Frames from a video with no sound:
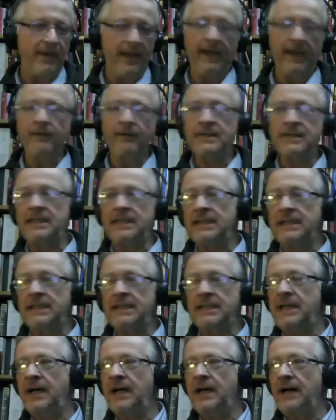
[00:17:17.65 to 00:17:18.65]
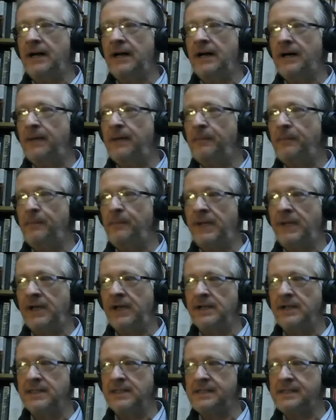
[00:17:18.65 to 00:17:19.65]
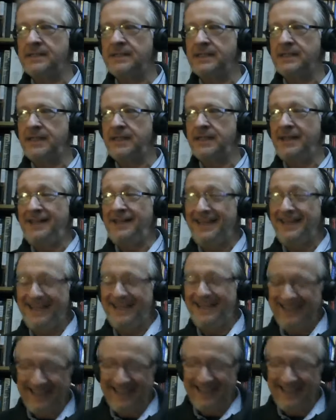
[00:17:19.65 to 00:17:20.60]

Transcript: I guarantee it, because um,